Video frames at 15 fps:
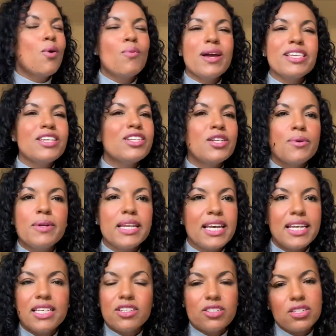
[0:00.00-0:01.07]
And when you're doing
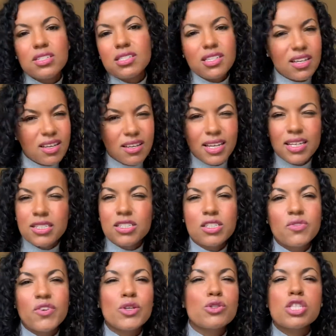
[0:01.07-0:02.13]
it, it
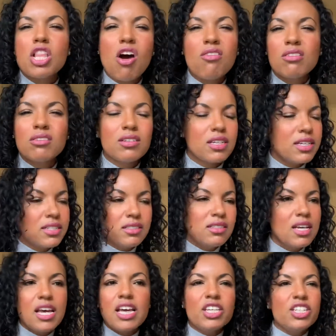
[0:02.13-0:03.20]
just feels long and
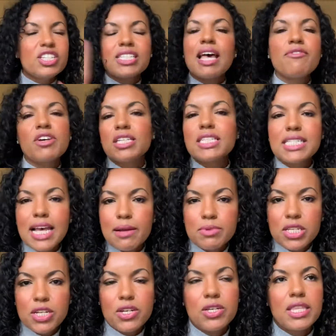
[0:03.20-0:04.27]
you just haven't got the time
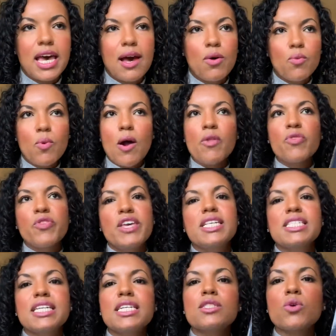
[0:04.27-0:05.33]
to do that. Well,
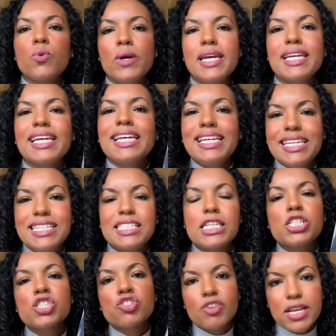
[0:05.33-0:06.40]
this is quick, easy,
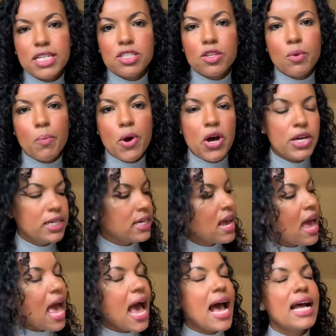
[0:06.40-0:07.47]
straight to the point,
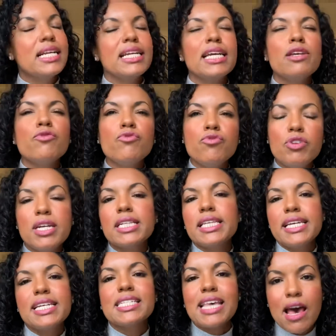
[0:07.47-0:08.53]
and it
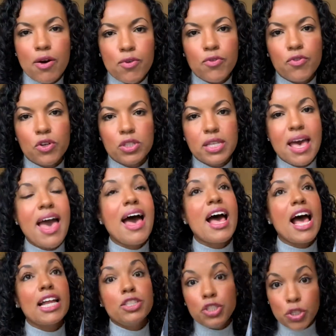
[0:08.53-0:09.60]
really is helpful
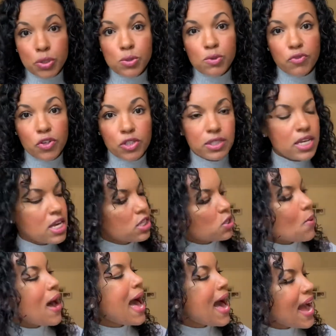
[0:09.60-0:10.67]
and useful.
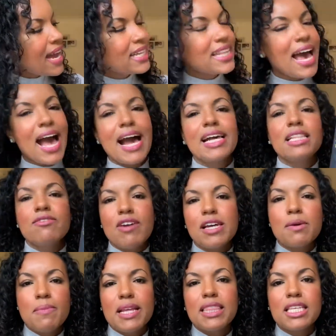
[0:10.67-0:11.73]
So I highly, highly
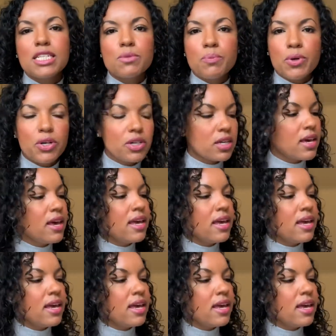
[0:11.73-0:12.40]
recommend this book.